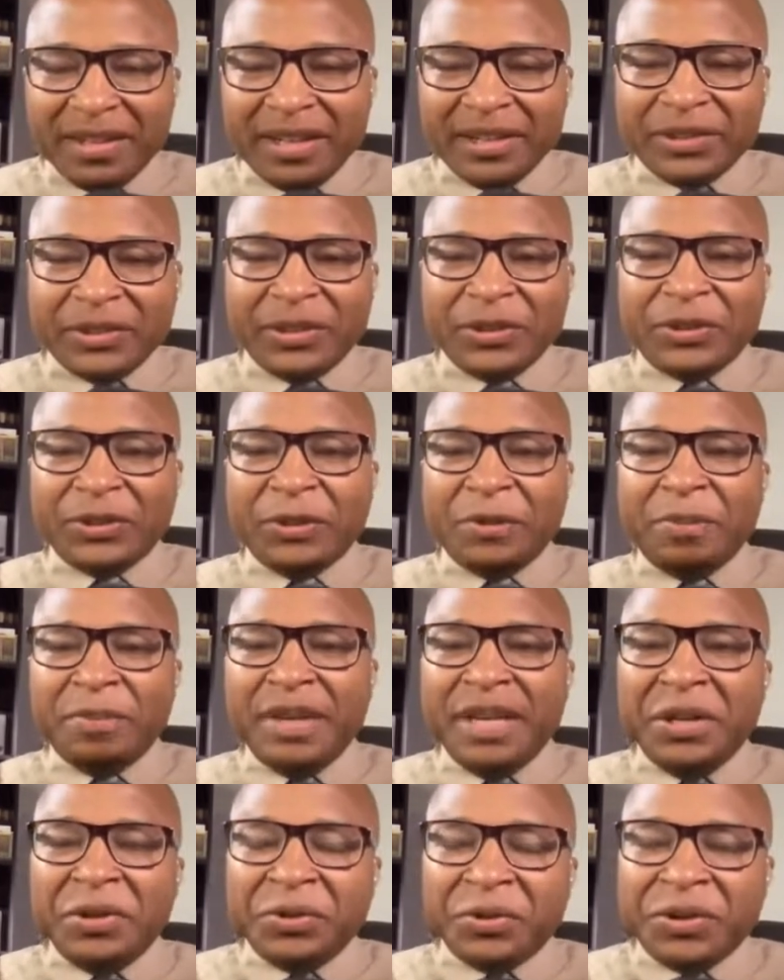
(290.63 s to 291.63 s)
Uh, Sister
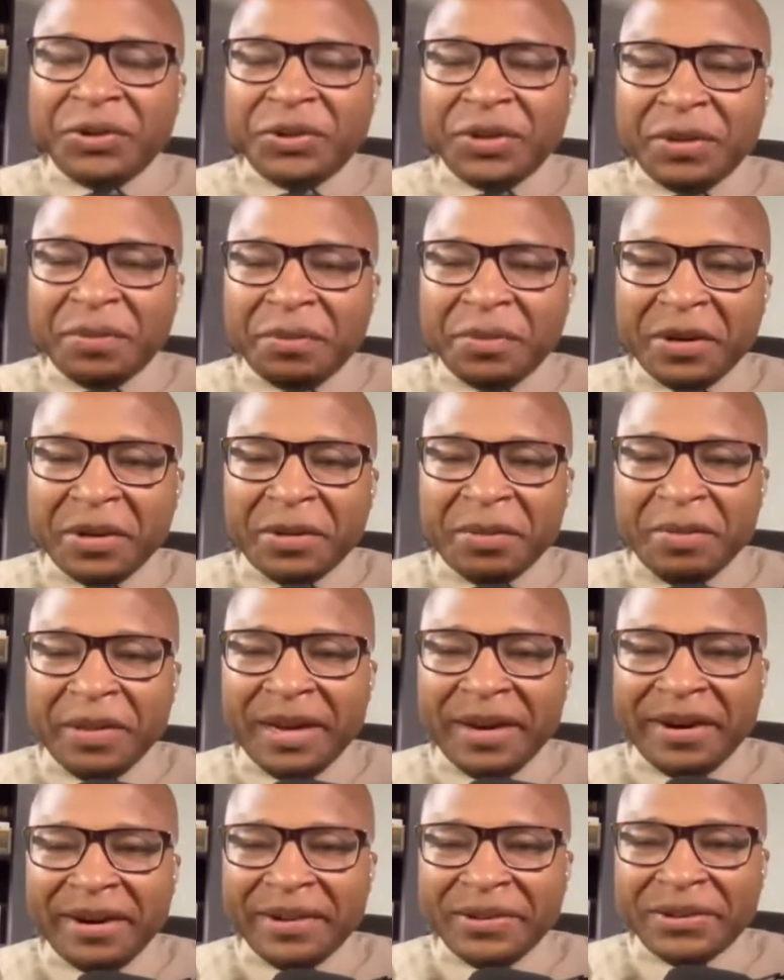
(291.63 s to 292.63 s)
Metris and Brother
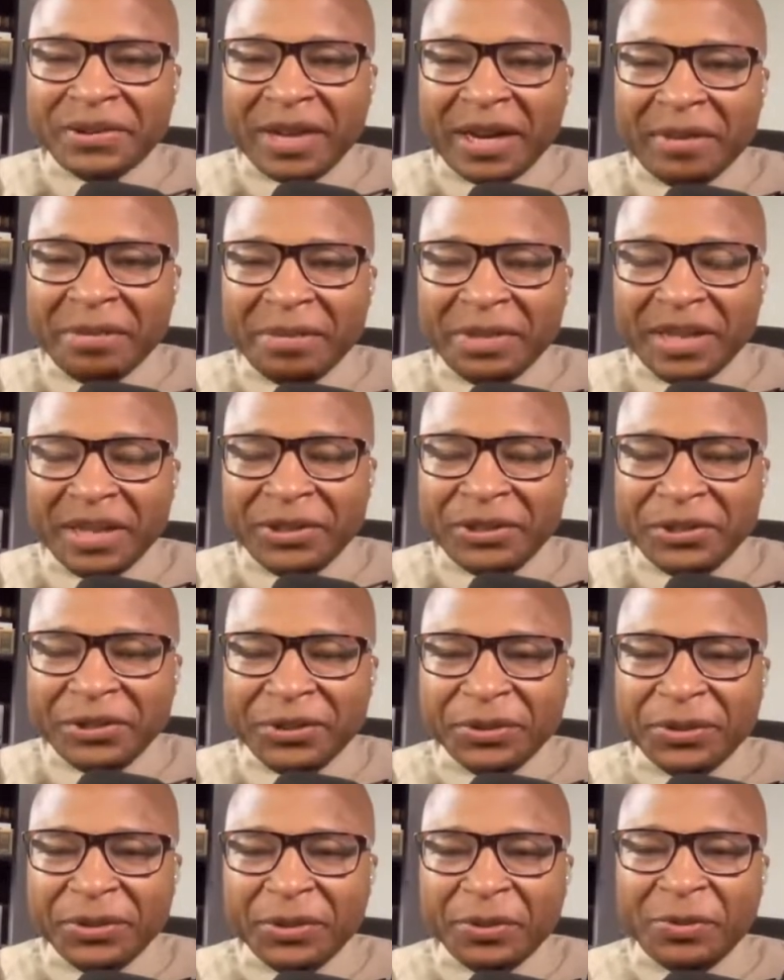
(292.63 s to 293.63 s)
Merritt, God bless
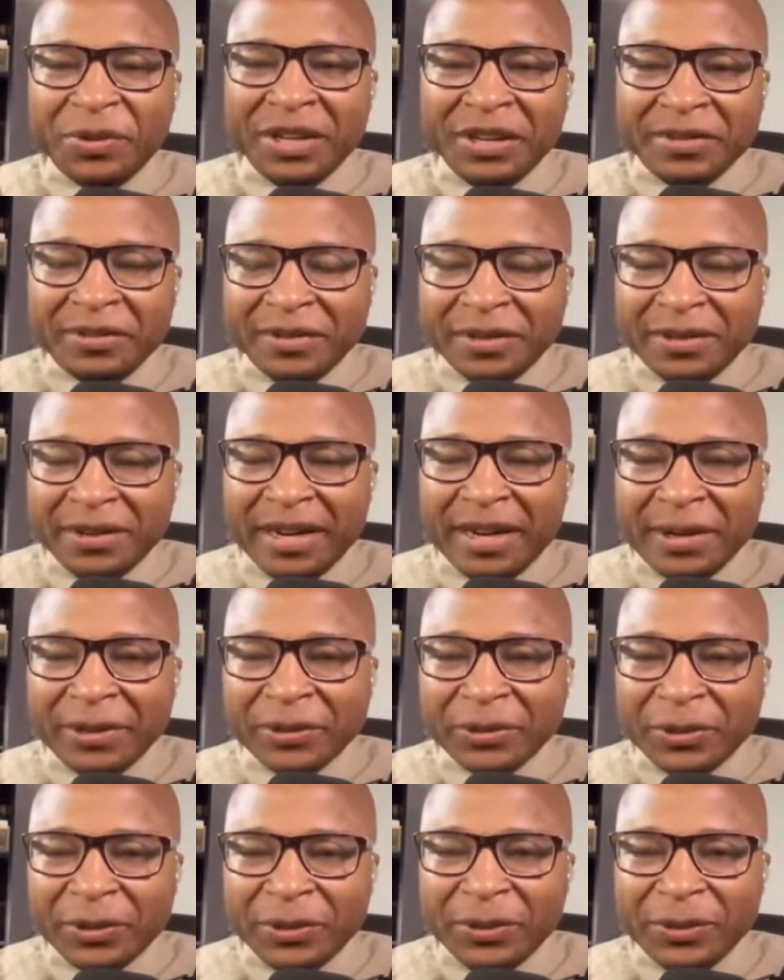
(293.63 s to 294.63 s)
you in the Wingfield
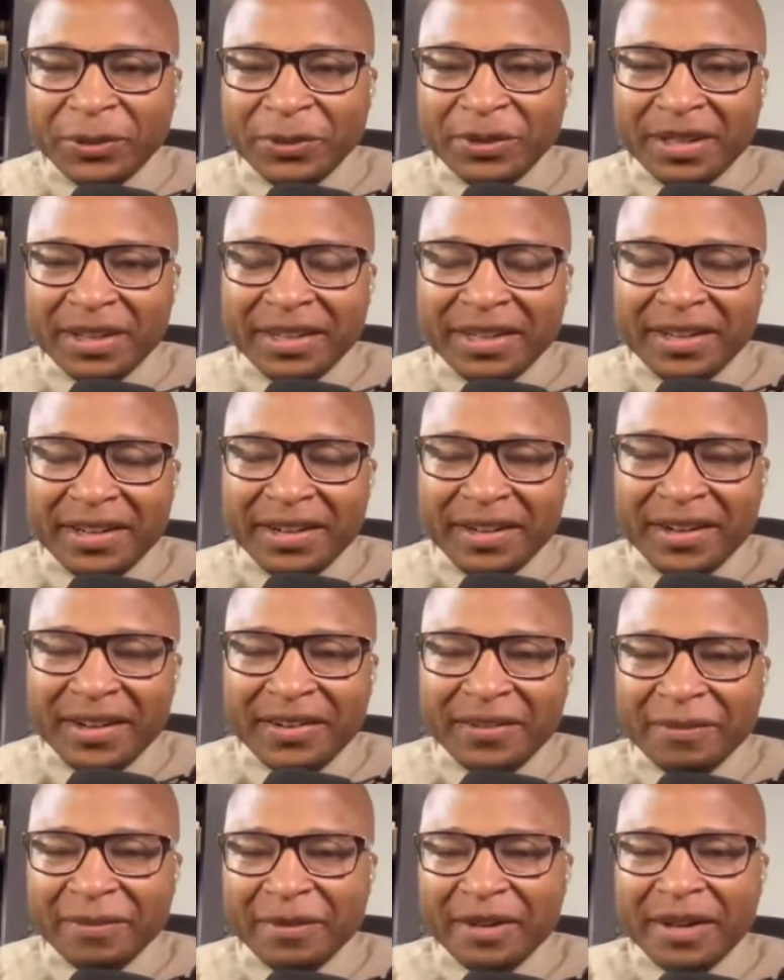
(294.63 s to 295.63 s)
household.
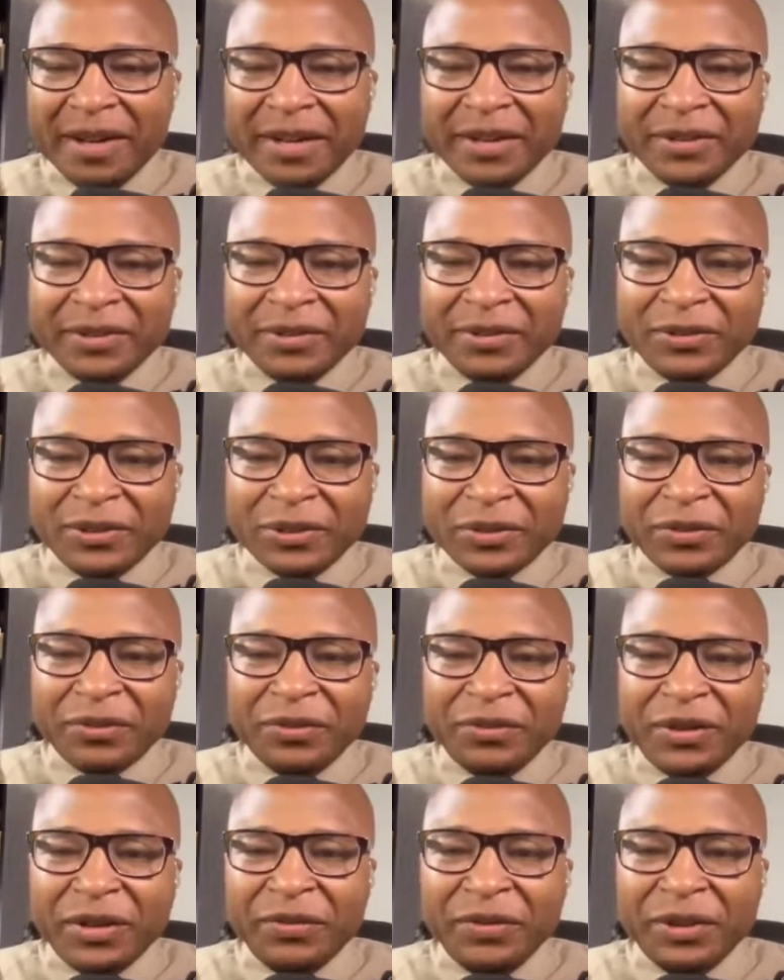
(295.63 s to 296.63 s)
Uh, Sister
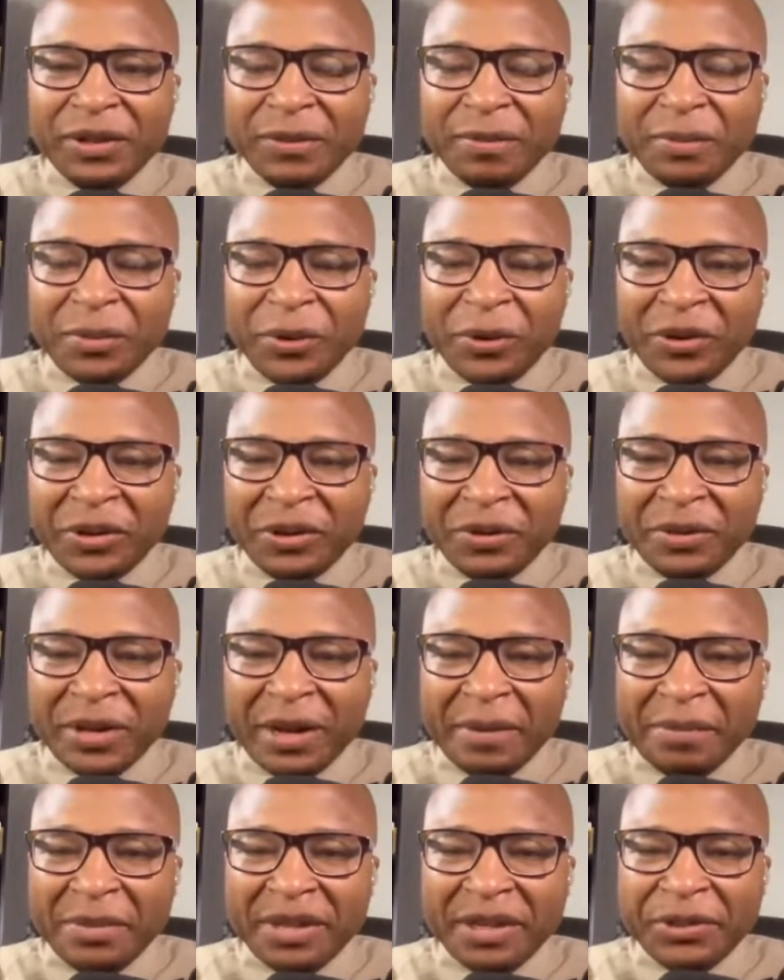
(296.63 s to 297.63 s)
Vivian Morgan,
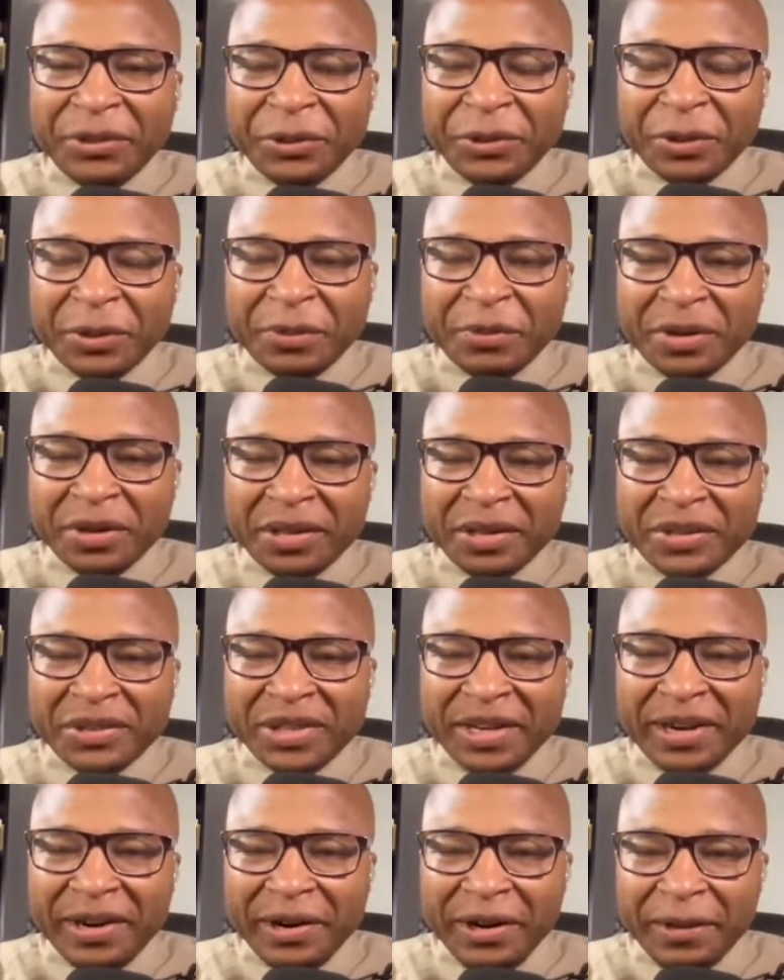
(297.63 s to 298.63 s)
God bless you and Brother
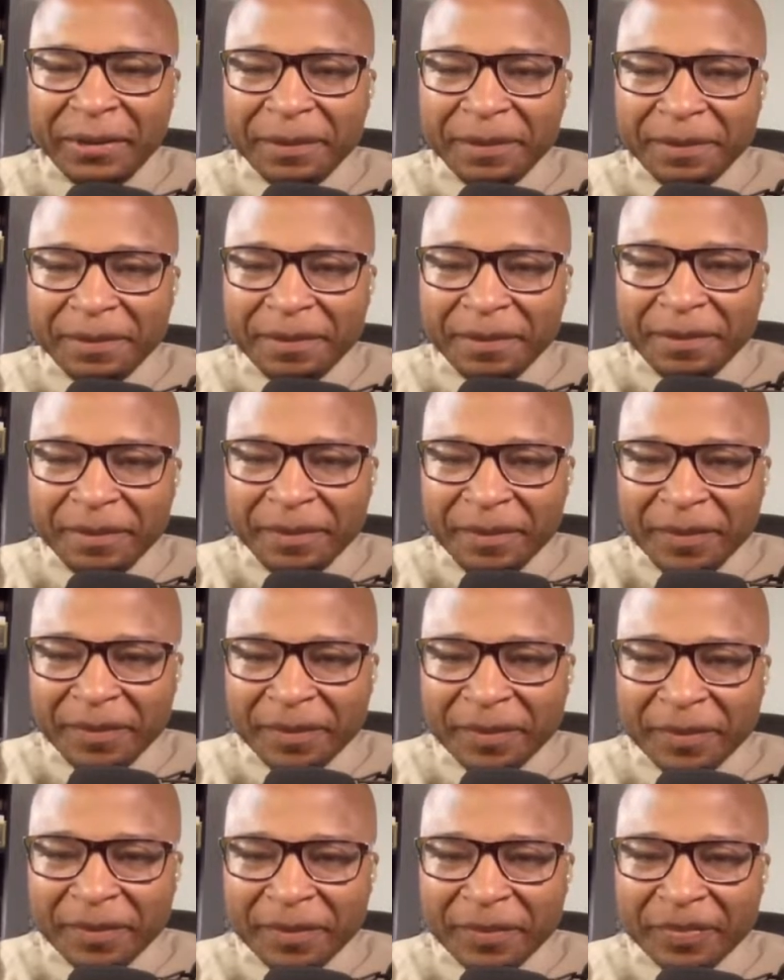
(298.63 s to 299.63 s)
Terry.
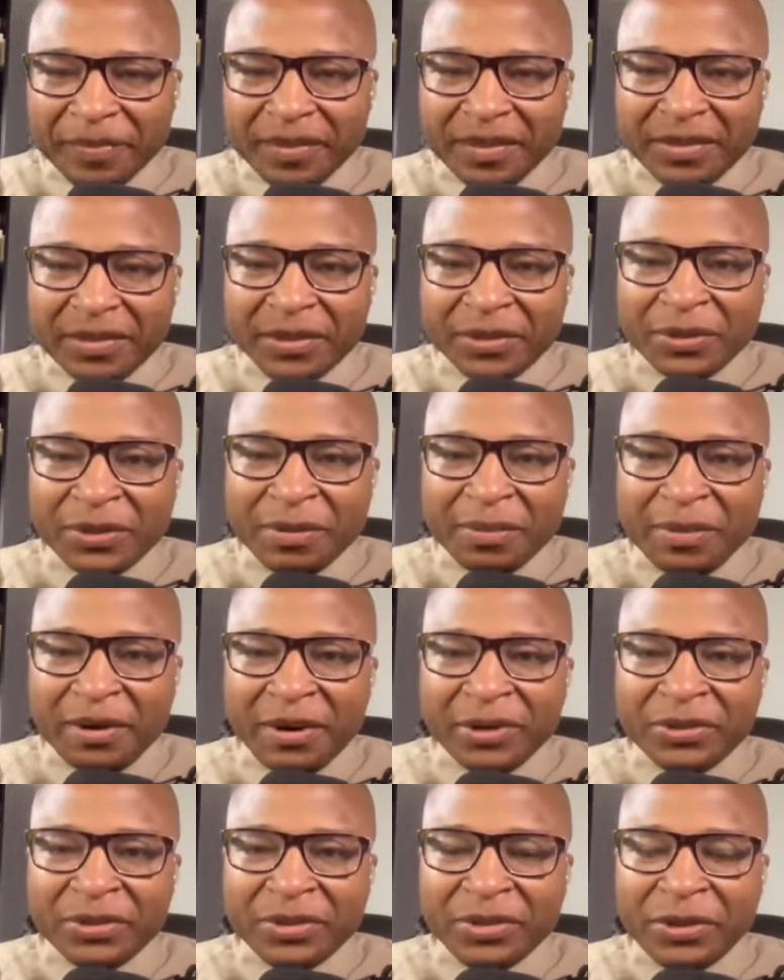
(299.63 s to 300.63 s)
Sister
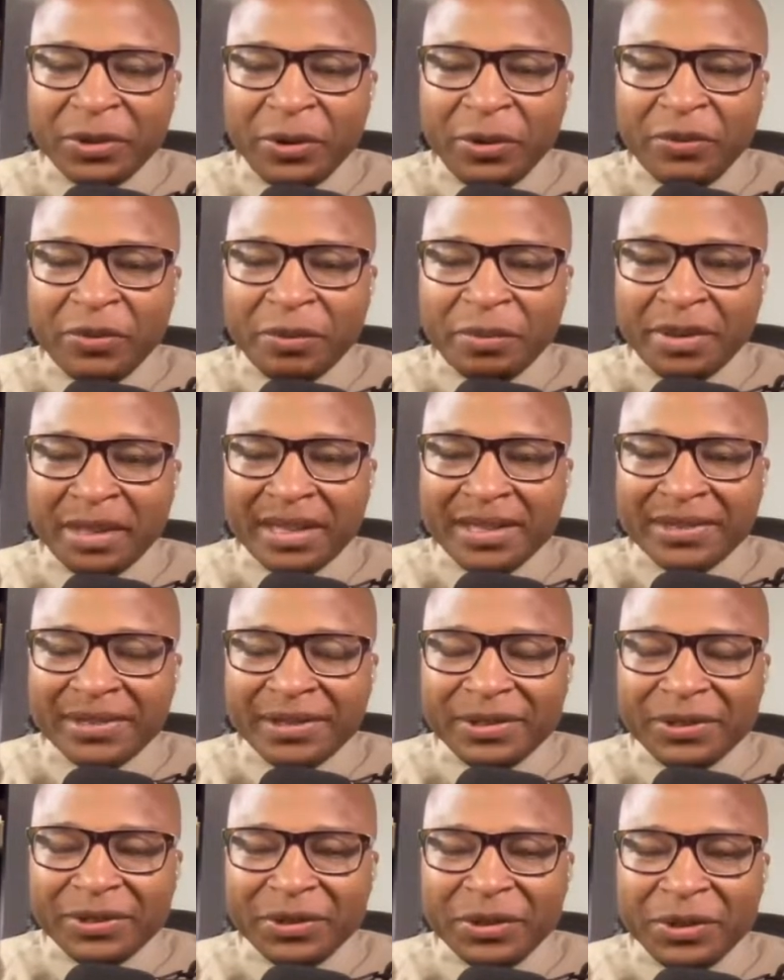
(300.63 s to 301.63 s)
Marcikova,
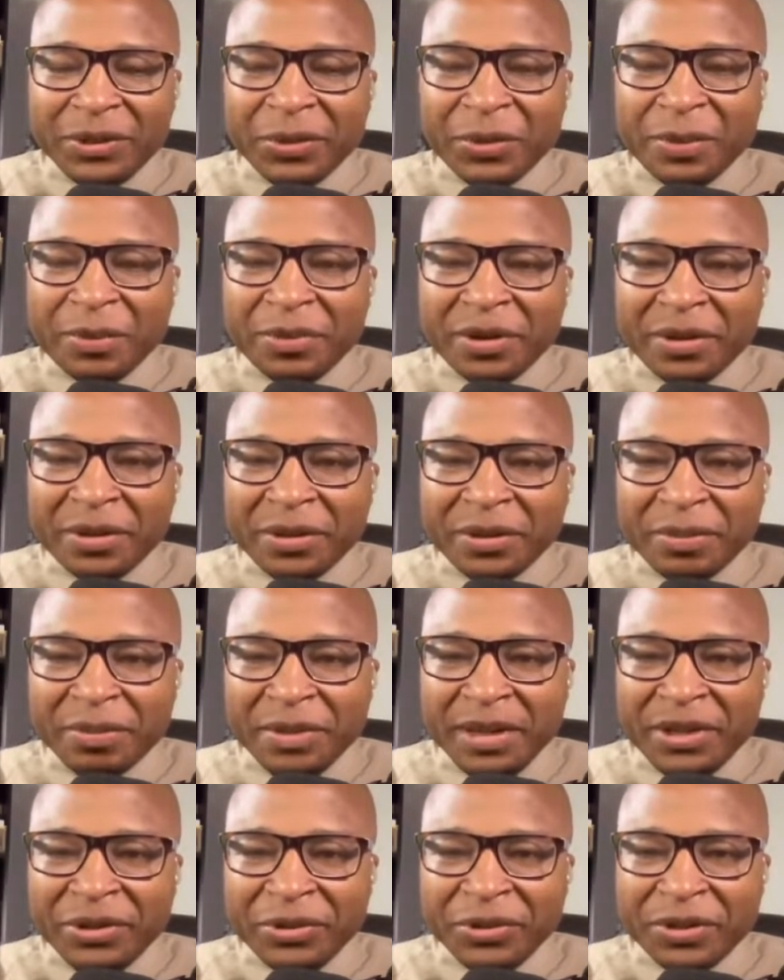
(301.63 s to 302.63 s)
blessings to you and Brother
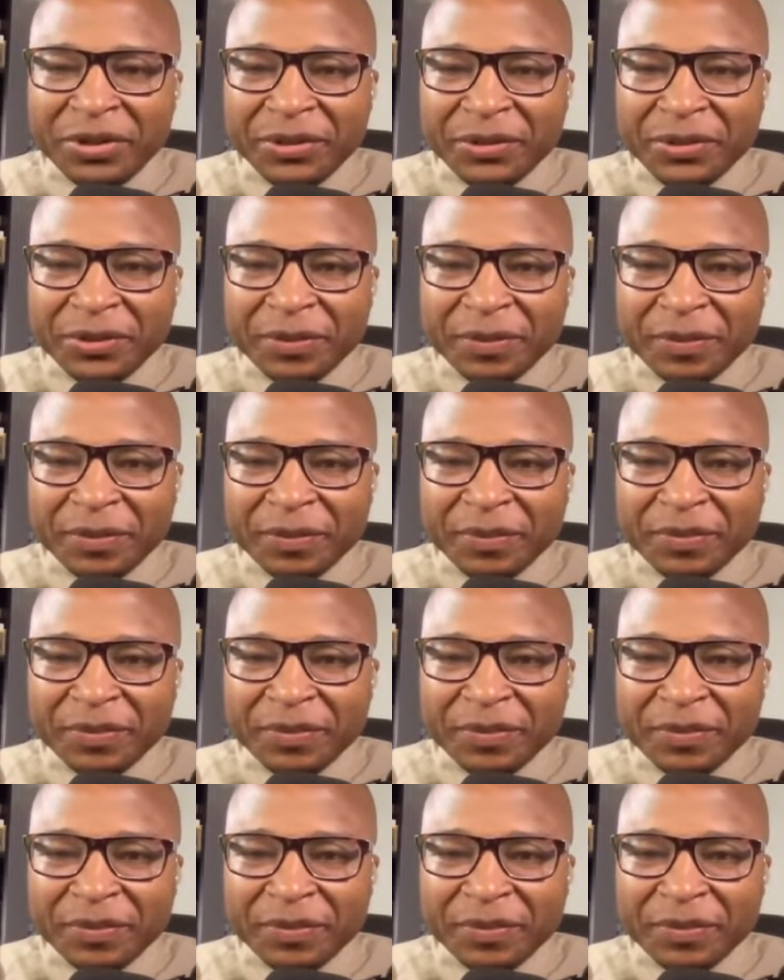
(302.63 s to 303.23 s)
Demetrius.